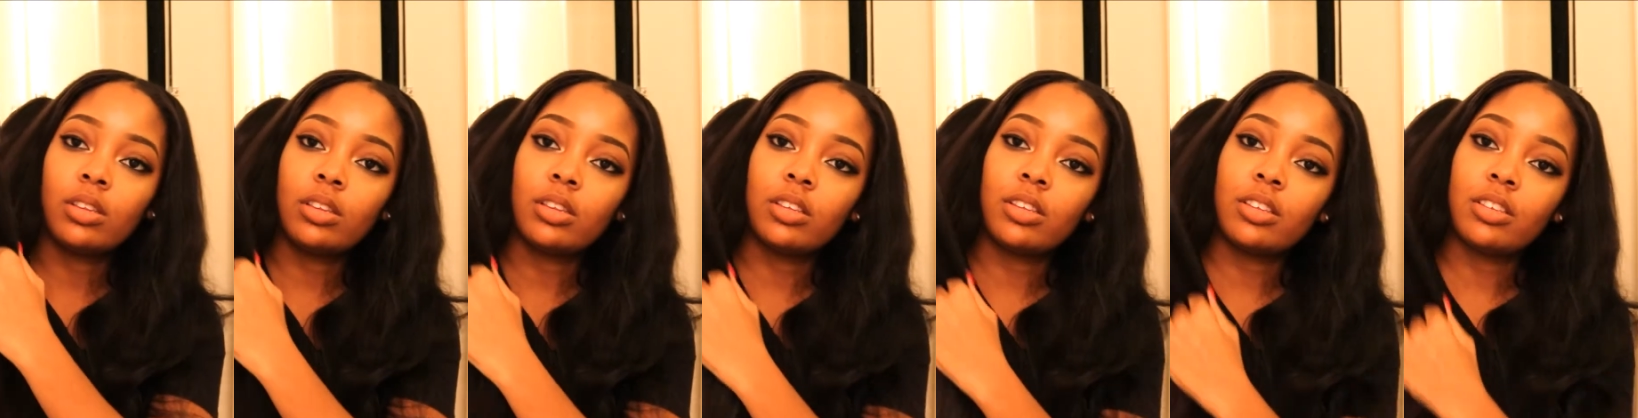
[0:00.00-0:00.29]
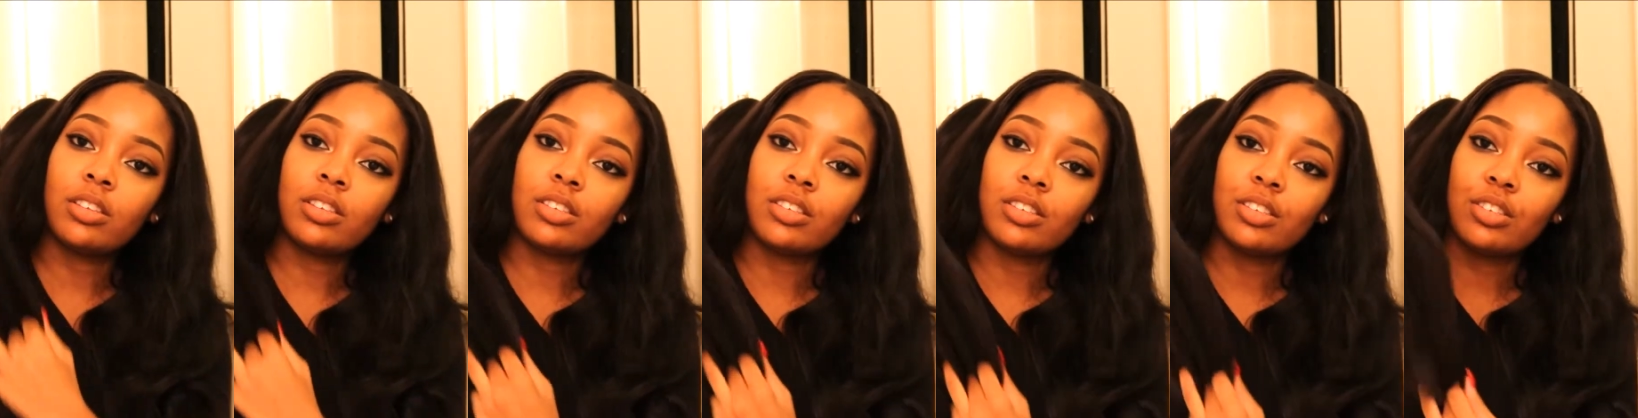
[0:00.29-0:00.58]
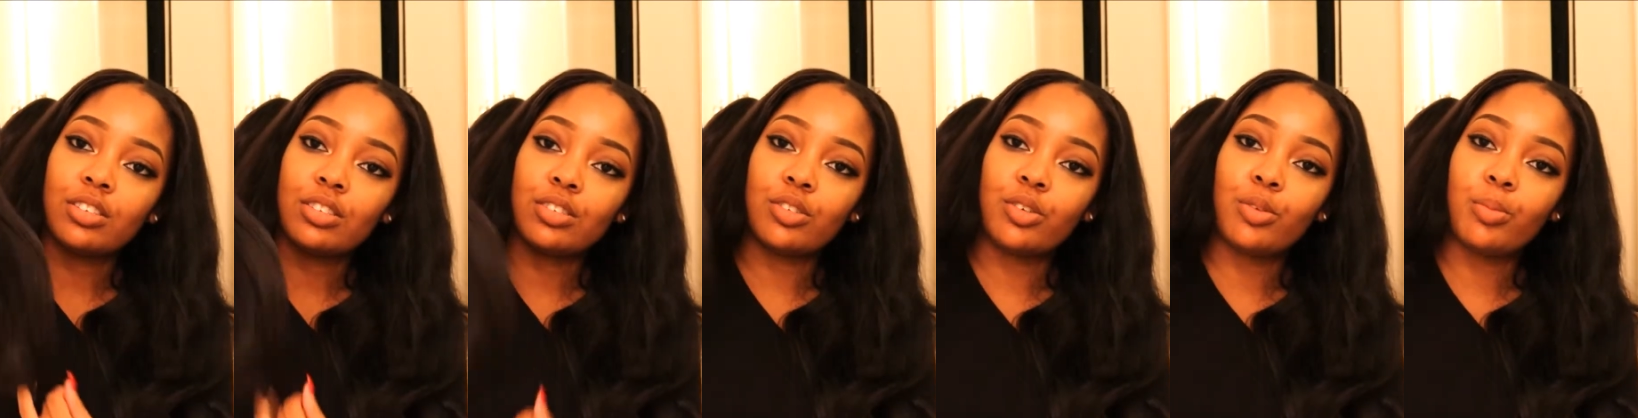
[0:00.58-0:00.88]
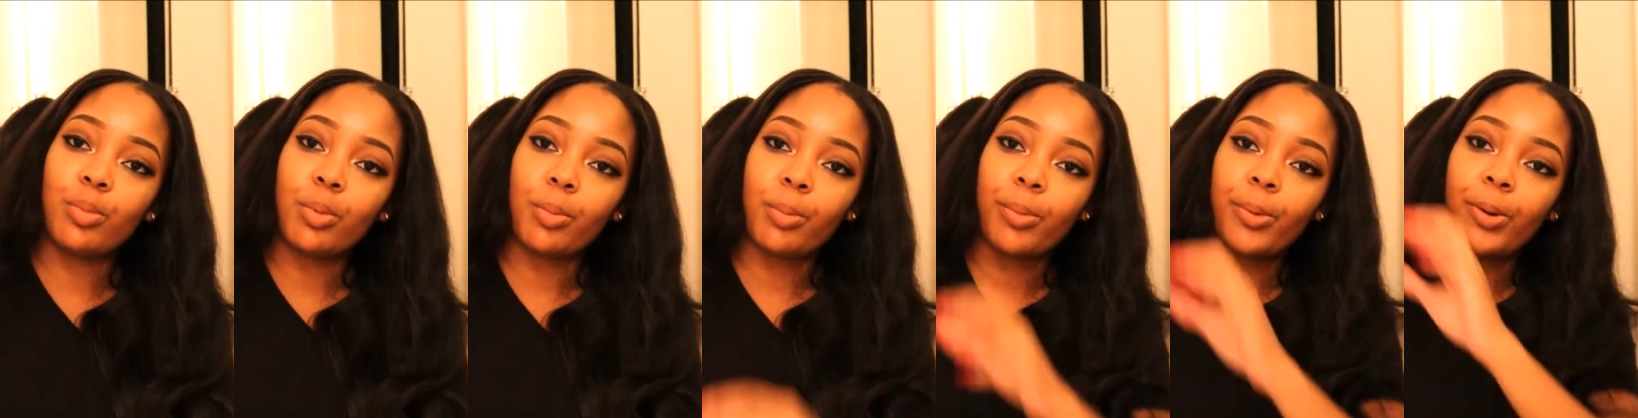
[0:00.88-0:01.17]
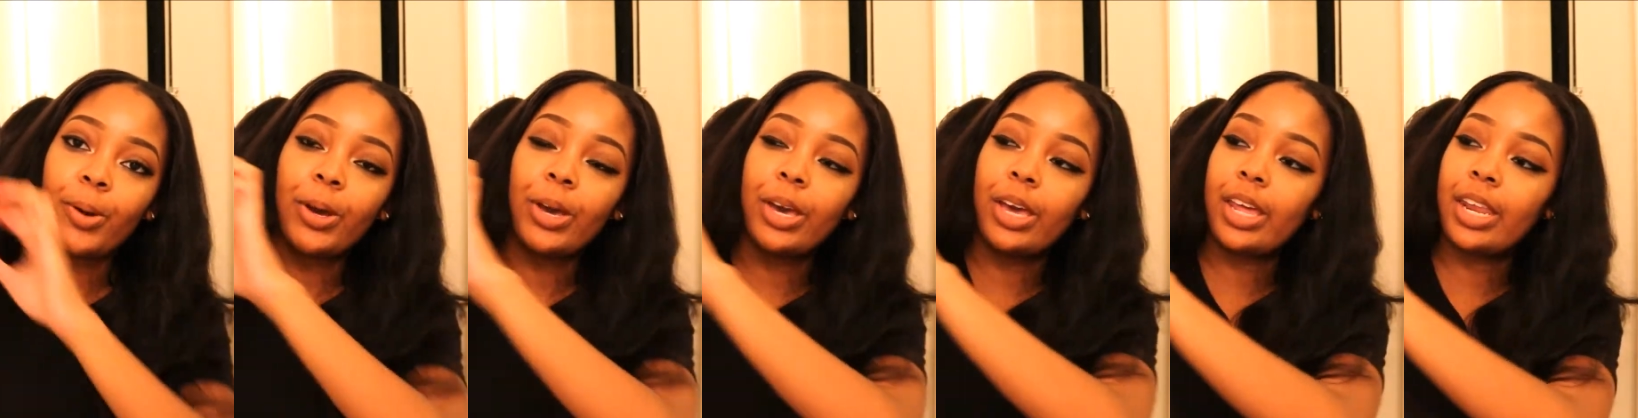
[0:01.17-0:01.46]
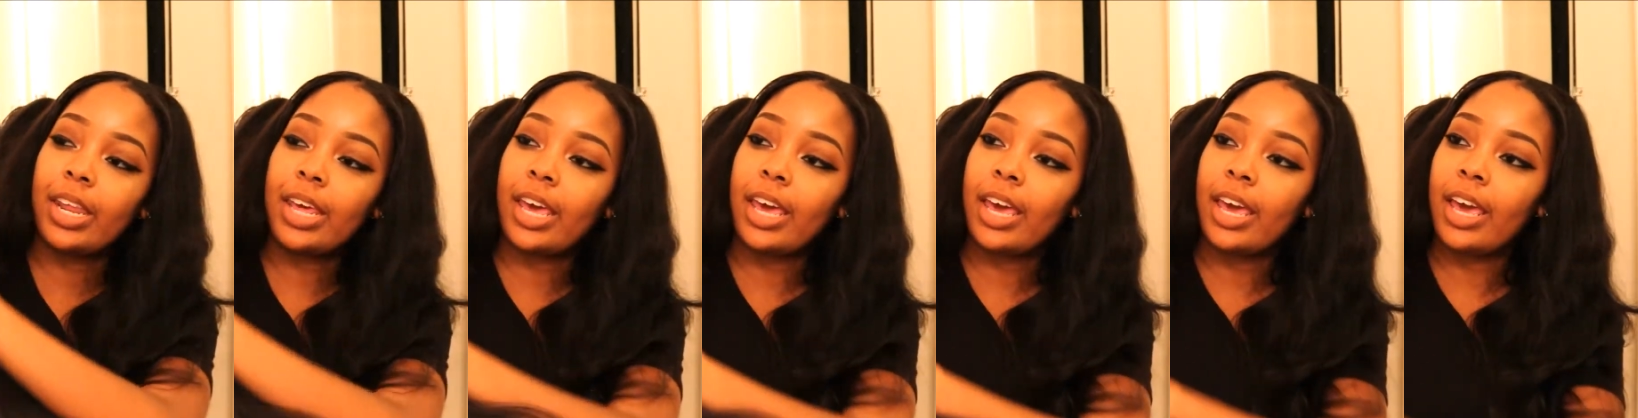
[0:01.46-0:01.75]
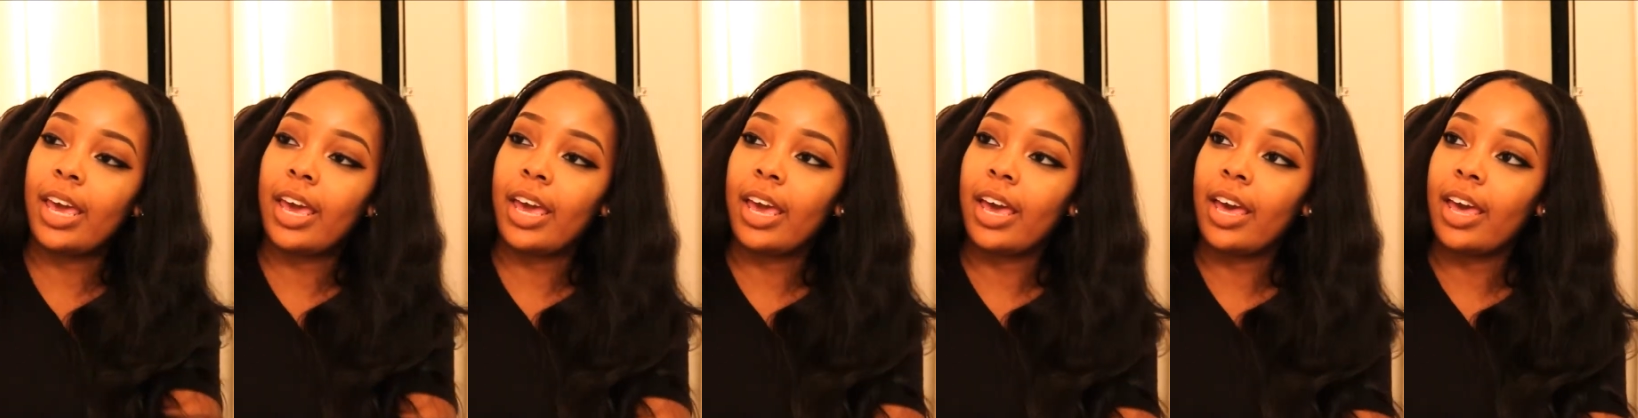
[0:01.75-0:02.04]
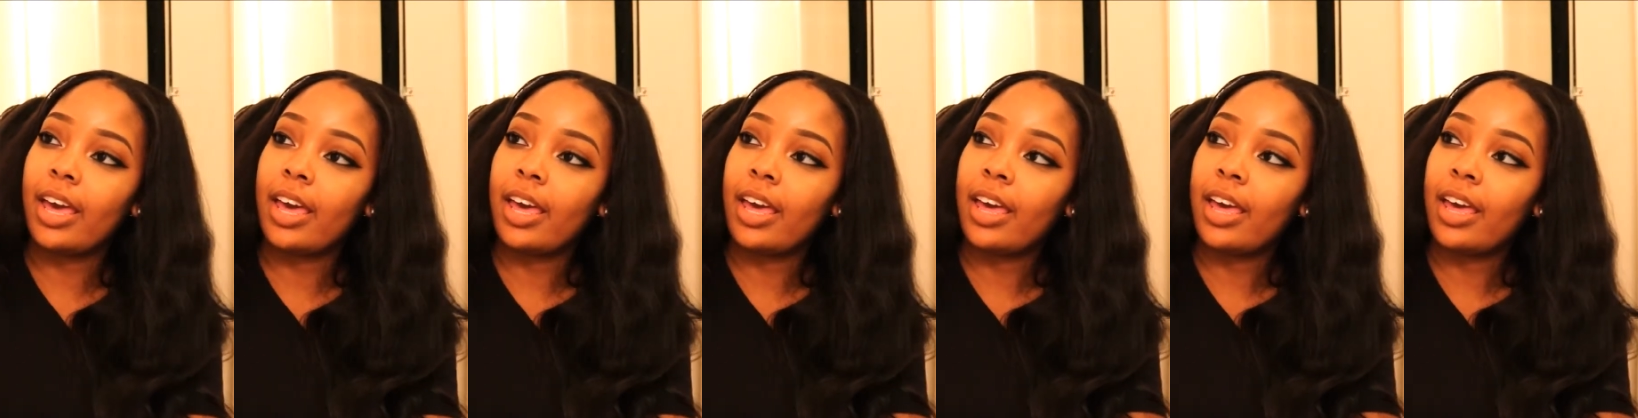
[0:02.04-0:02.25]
This is super pretty.